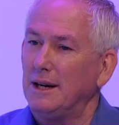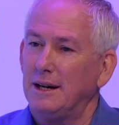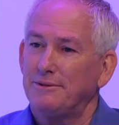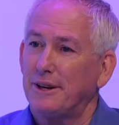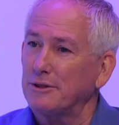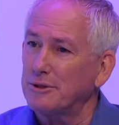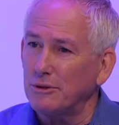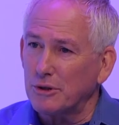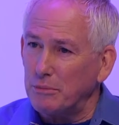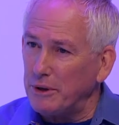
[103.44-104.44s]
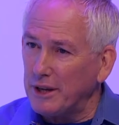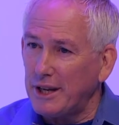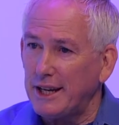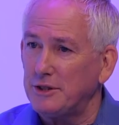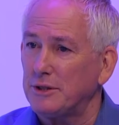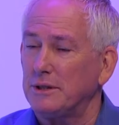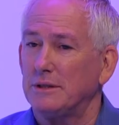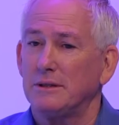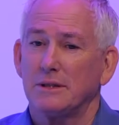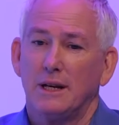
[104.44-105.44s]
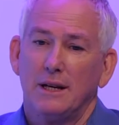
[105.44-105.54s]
Firestone Communications.